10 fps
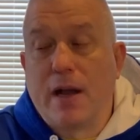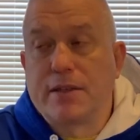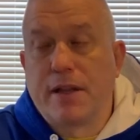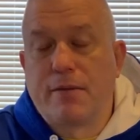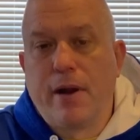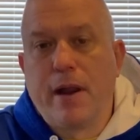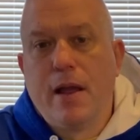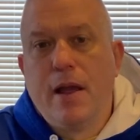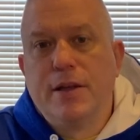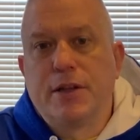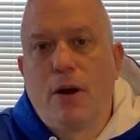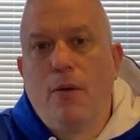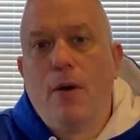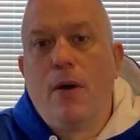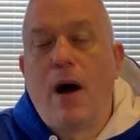actually 3.
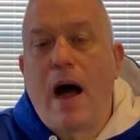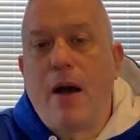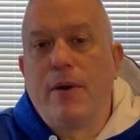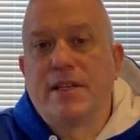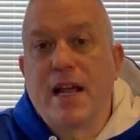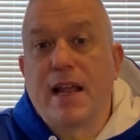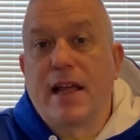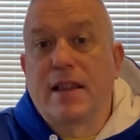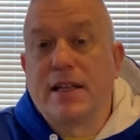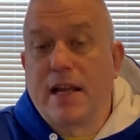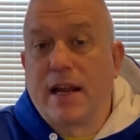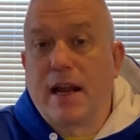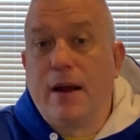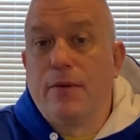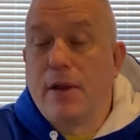So I would say like this,
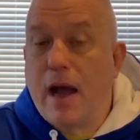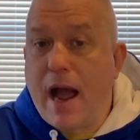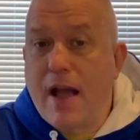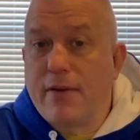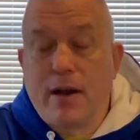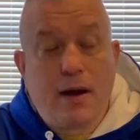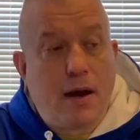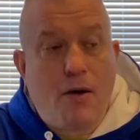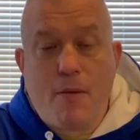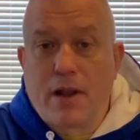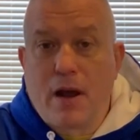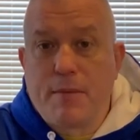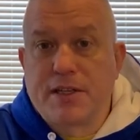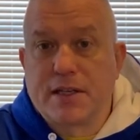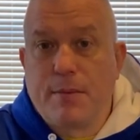like I have a home
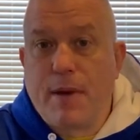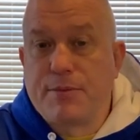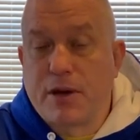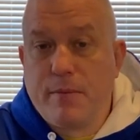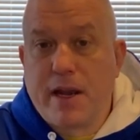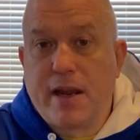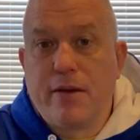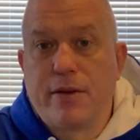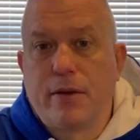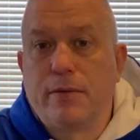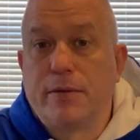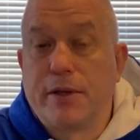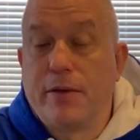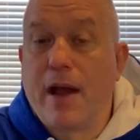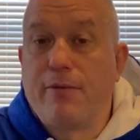alarm system. I'm sure many of you do.
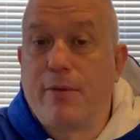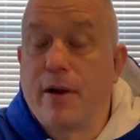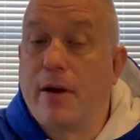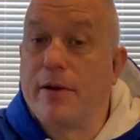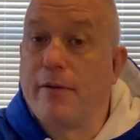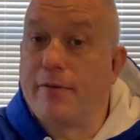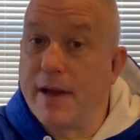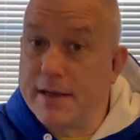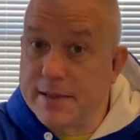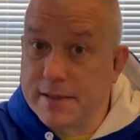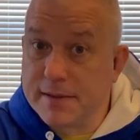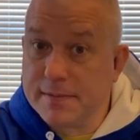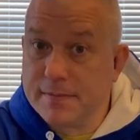Do you have one on your fence?